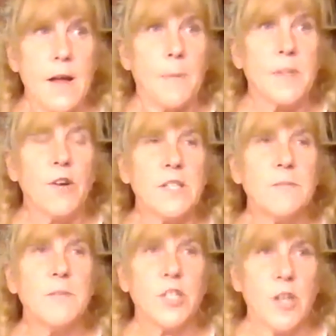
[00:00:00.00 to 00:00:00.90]
But the
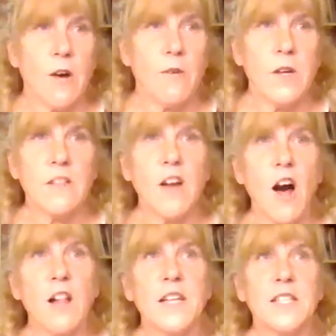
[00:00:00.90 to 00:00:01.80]
Christmas show, the
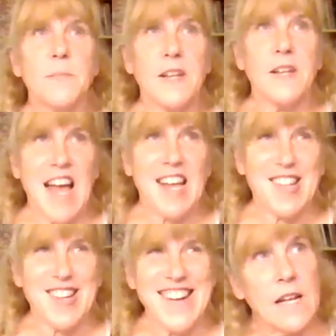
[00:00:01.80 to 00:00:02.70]
Holiday
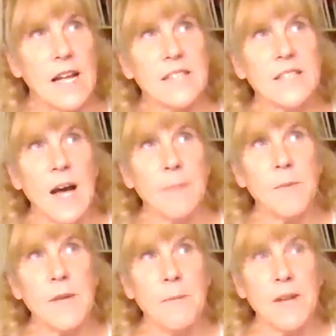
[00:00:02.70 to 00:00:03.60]
Spectacular, has come to
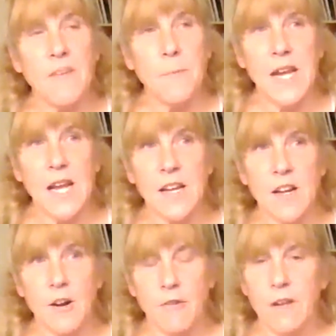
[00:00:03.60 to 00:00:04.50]
be a bit of a beacon in
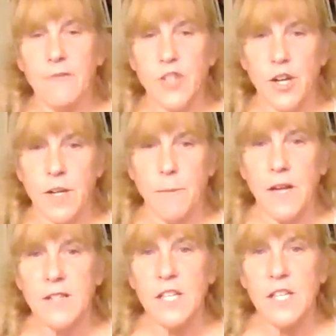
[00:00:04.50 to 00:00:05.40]
our grief journey
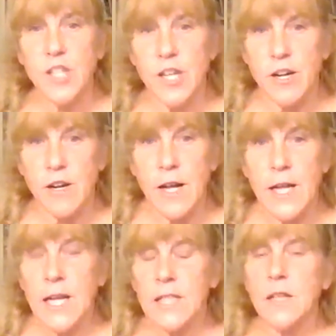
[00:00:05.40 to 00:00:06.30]
because each year
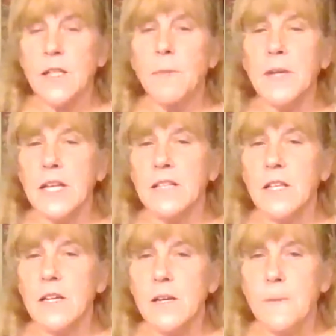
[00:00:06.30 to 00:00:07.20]
it's a little bit
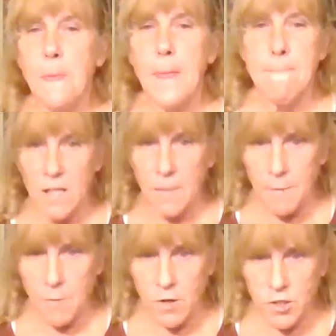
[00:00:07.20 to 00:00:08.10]
easier, a little
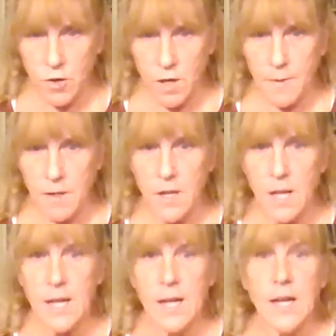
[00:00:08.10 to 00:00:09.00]
bit more enjoyable.
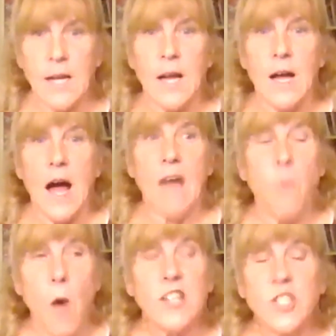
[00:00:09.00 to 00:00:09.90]
I've
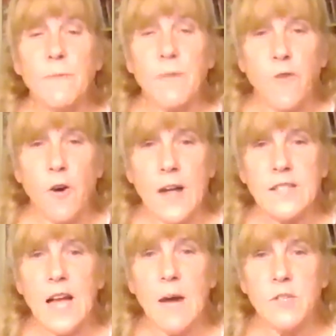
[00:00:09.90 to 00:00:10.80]
watched it before. I
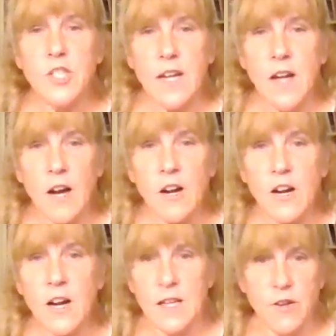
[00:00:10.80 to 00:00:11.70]
sat with Jen
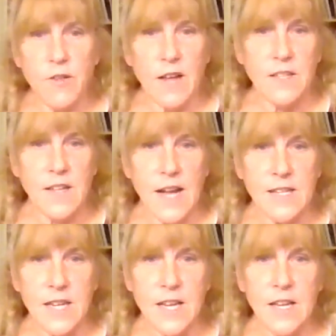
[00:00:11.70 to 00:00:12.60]
Hunger in
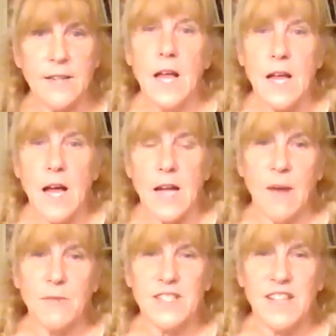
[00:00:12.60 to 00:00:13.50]
2019.
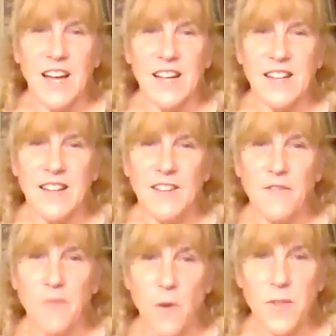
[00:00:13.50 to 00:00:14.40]
That was the
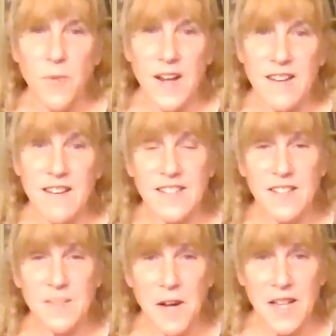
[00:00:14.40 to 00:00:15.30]
fourth one
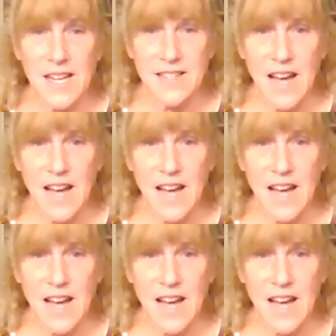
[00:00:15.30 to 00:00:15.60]
since Molly had